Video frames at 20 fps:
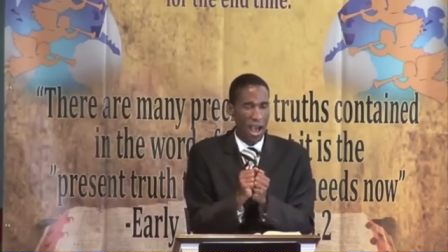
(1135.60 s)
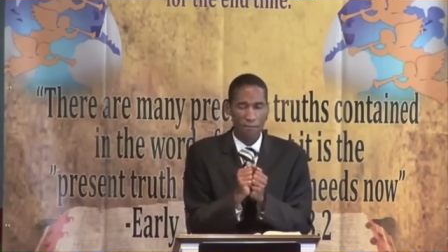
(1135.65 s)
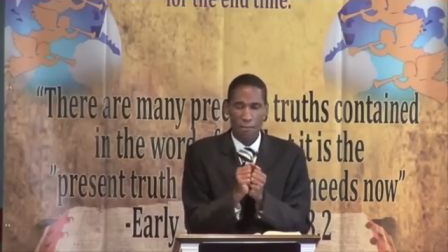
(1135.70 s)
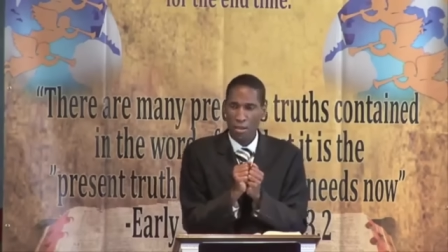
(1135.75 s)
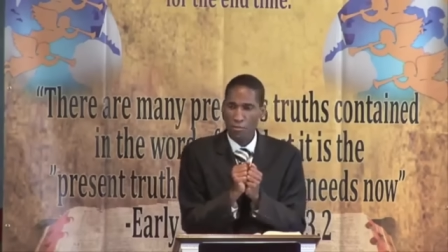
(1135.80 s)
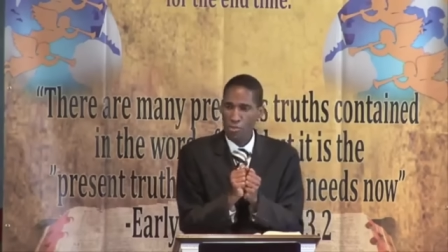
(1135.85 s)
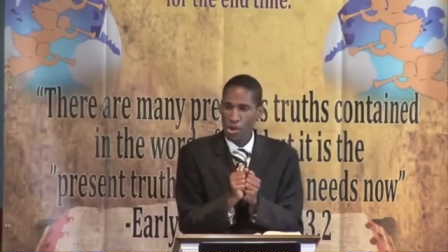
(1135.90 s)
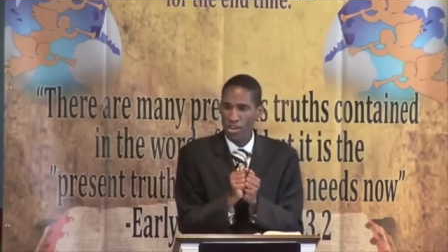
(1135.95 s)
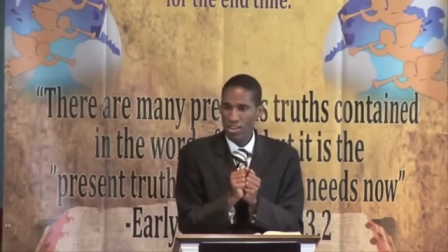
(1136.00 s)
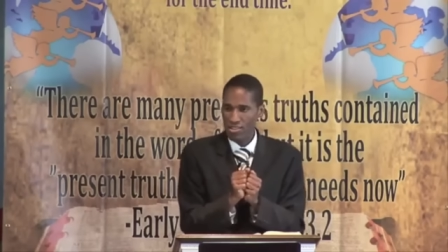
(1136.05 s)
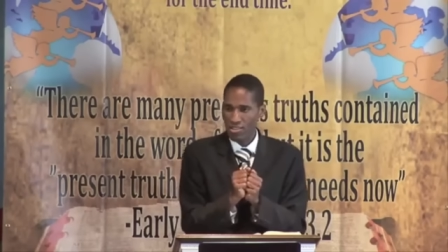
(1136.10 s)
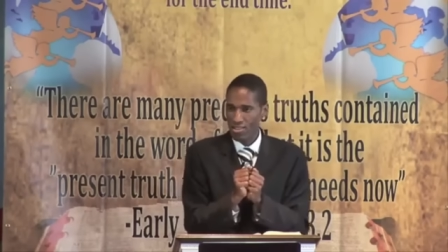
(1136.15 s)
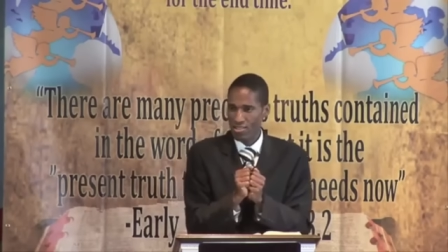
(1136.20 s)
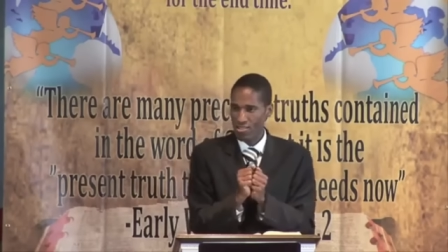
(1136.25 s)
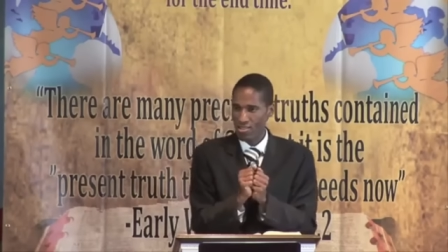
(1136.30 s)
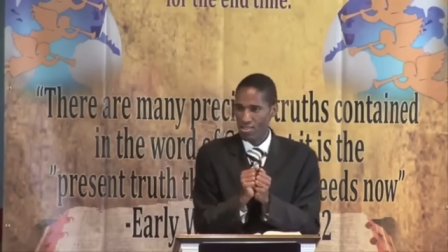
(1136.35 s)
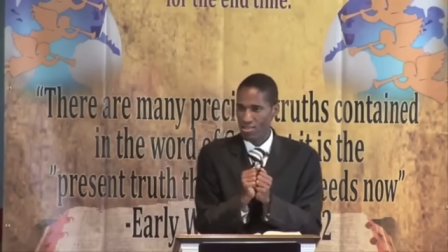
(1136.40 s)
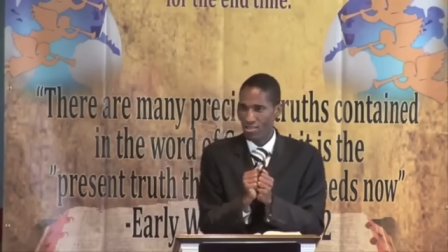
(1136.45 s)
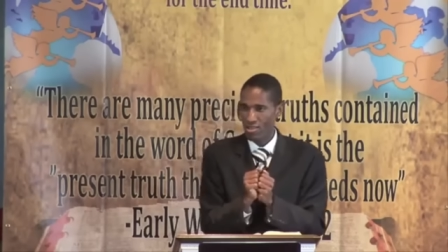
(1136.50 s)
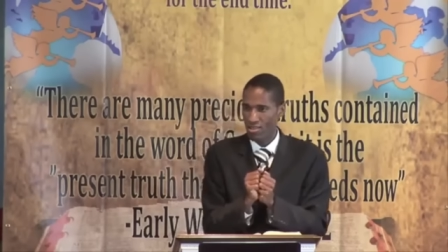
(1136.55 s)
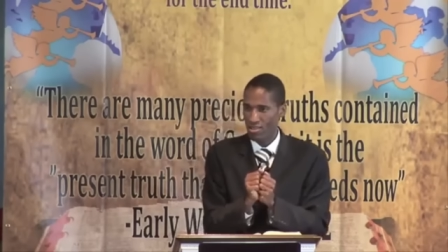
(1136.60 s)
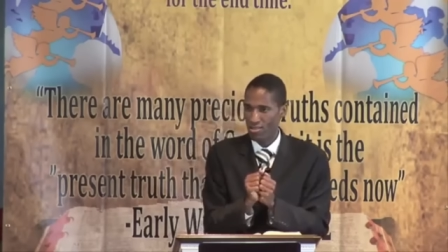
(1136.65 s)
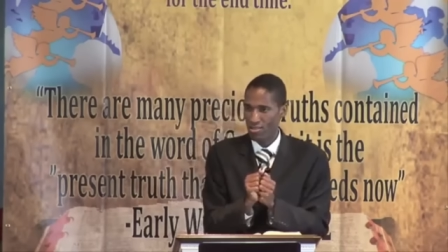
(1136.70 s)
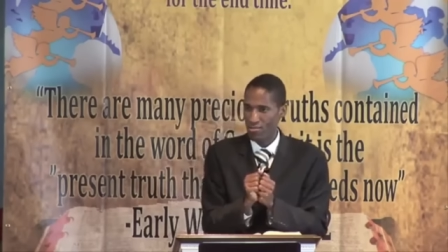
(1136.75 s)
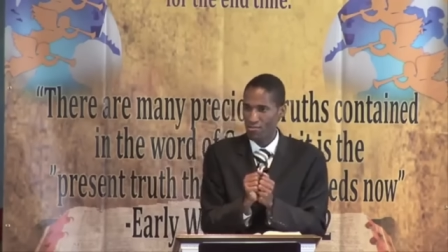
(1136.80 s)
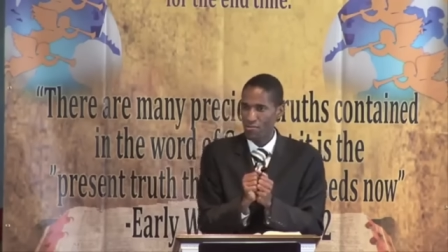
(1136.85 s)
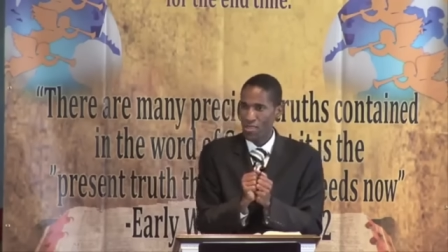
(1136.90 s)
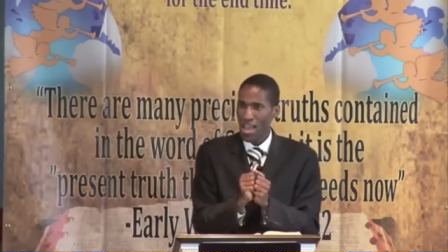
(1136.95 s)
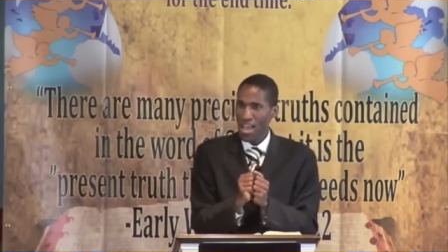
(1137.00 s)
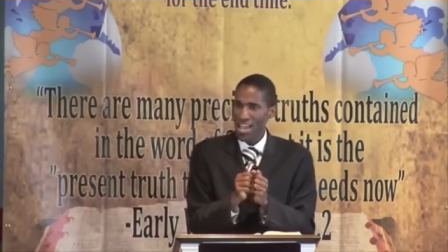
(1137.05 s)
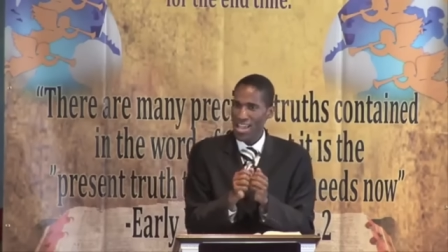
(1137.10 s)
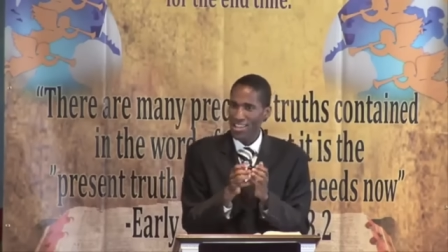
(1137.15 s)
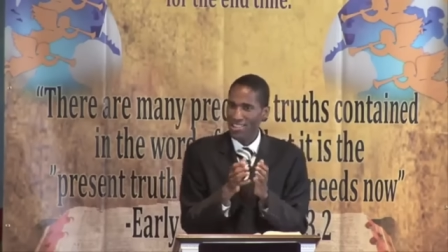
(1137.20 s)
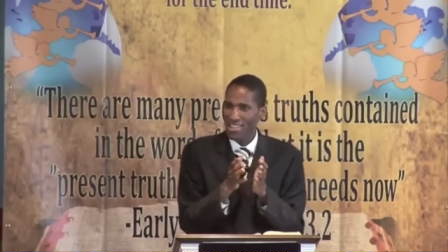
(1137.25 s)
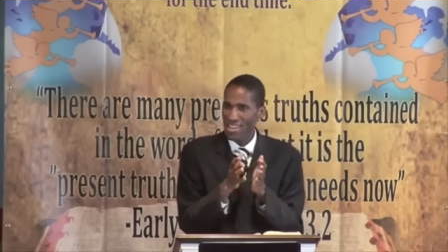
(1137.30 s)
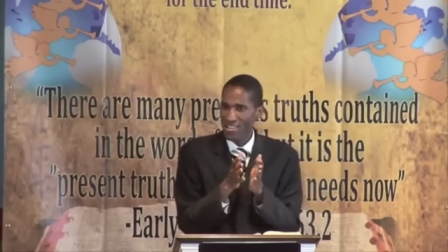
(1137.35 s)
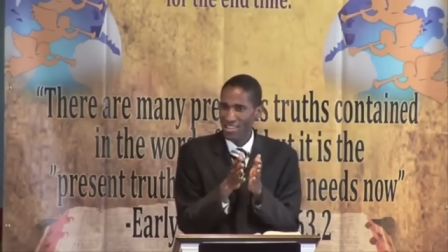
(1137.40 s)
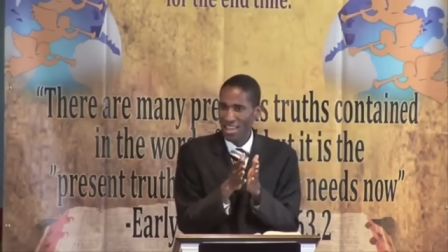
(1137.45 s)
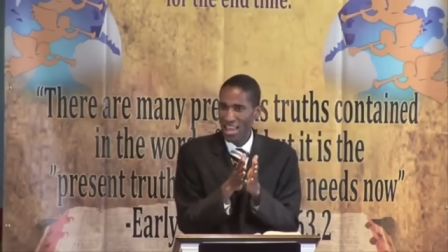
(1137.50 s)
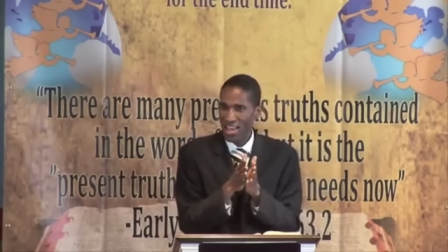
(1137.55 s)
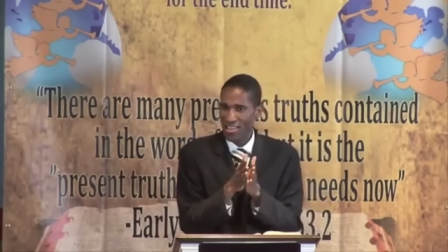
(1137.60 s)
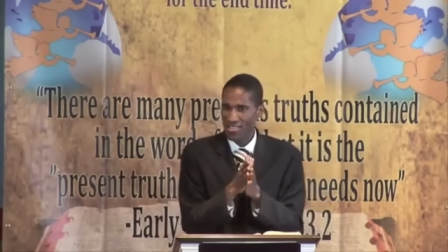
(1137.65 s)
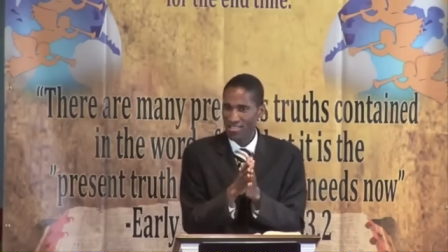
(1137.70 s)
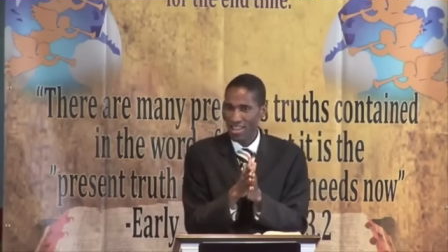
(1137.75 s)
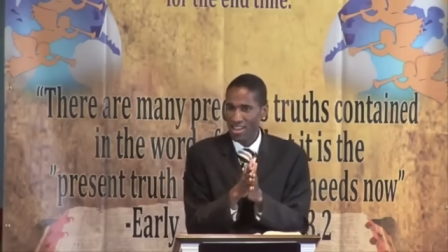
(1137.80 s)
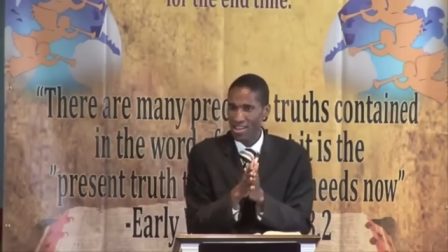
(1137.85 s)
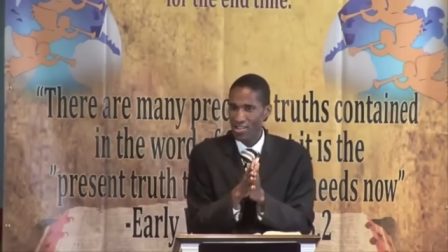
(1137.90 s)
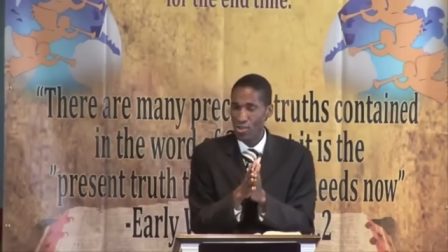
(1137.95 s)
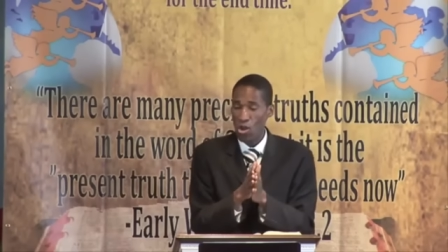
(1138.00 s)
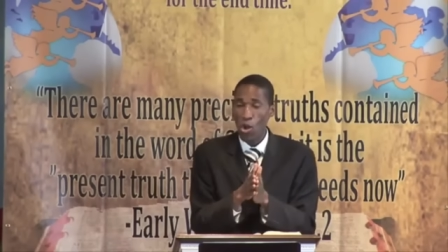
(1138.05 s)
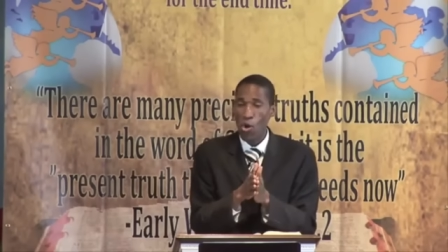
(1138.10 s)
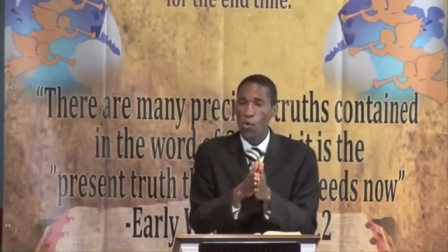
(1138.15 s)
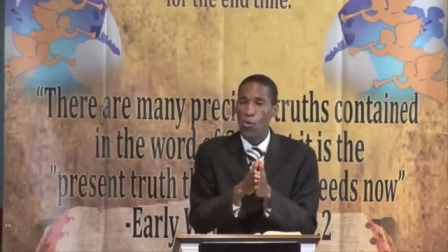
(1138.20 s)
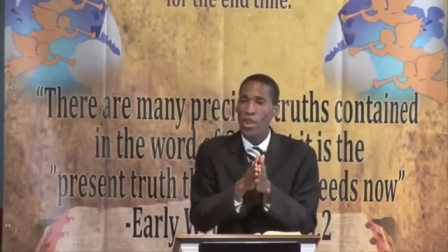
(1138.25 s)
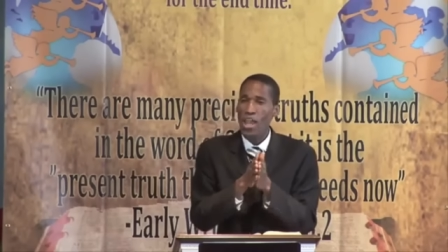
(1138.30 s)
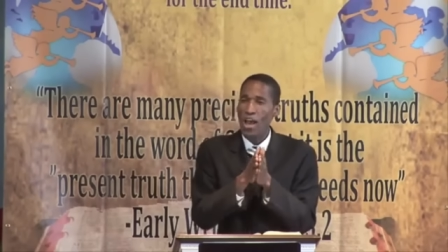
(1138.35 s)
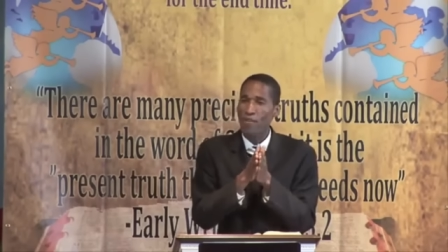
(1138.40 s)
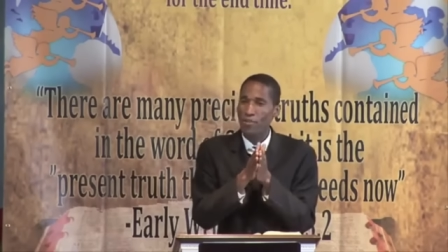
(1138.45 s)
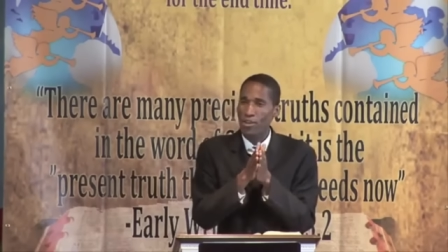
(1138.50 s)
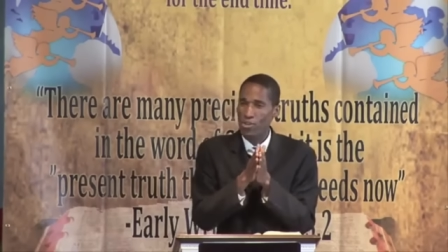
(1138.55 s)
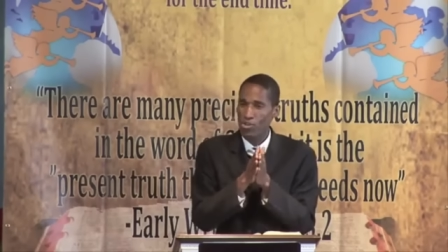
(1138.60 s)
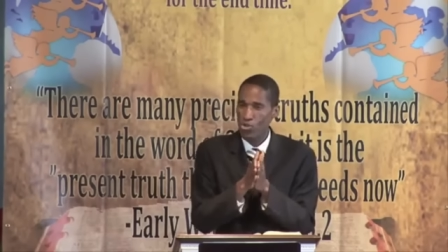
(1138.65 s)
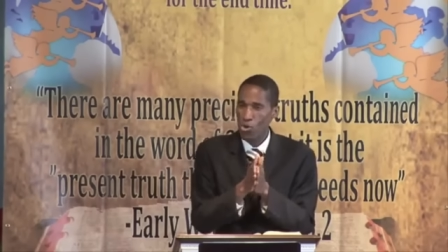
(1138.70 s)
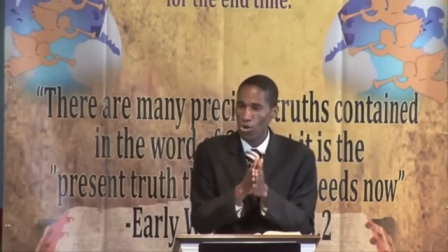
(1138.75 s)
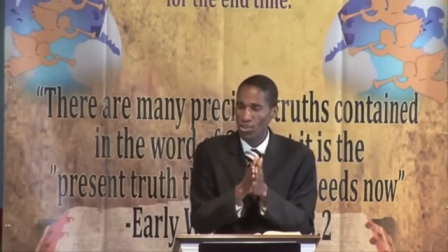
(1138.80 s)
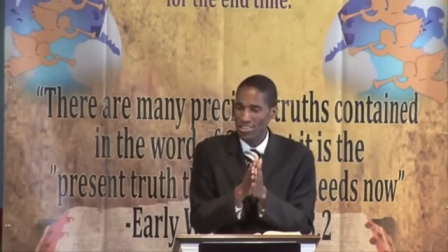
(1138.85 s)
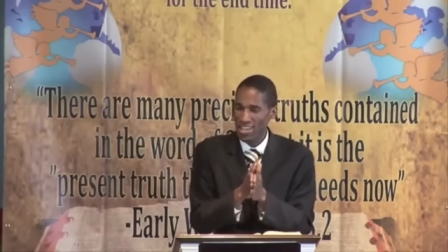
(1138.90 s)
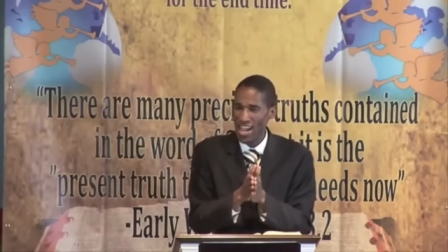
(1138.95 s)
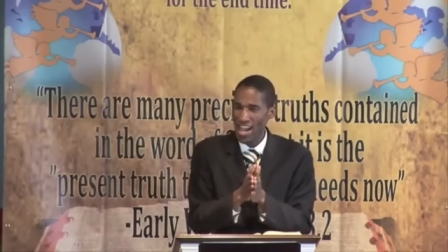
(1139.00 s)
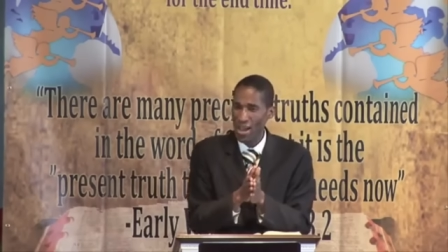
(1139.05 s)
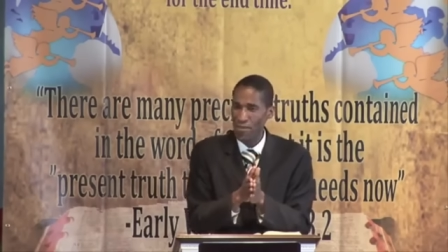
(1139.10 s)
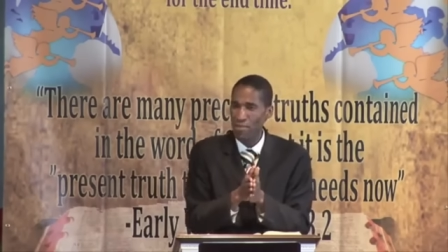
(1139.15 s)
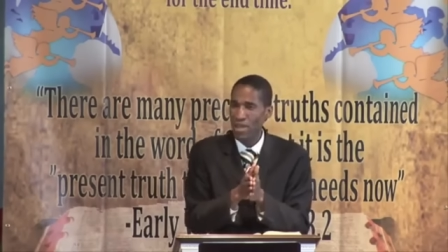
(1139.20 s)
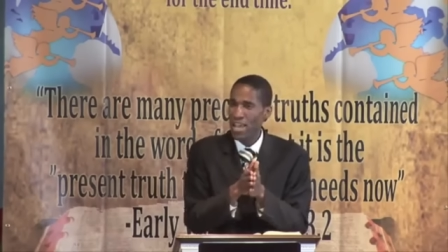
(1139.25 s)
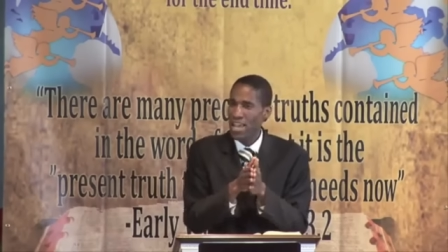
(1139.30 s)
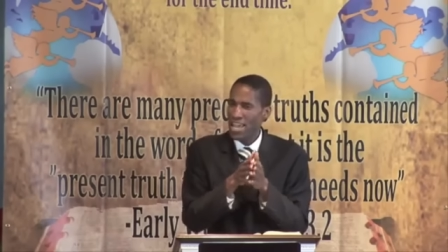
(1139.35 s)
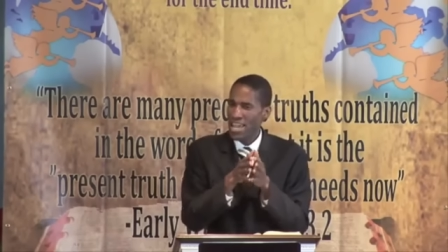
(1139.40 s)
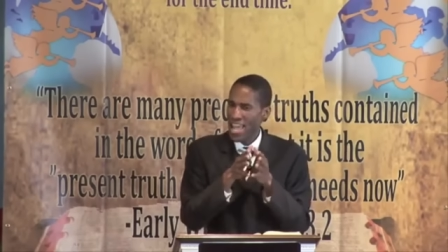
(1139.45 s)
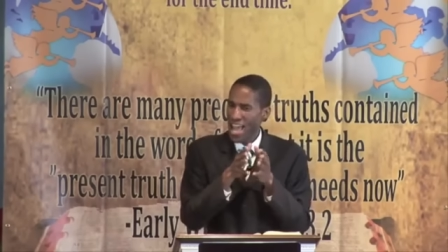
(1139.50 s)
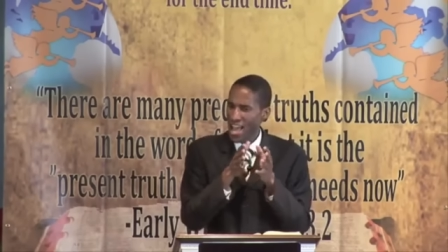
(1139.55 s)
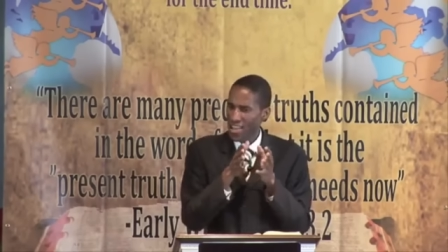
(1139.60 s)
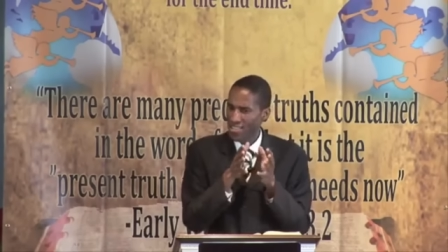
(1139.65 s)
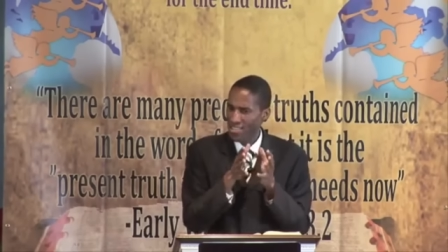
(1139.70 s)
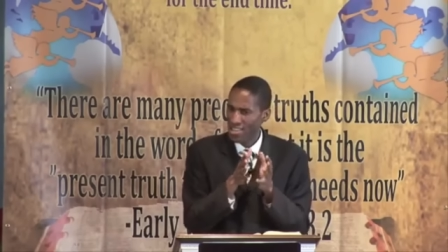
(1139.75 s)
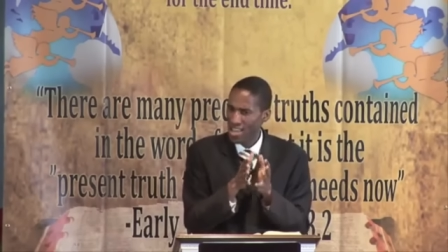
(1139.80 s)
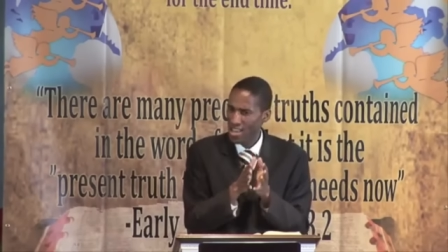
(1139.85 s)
my brothers and sisters, in these last days, we have a short time. He has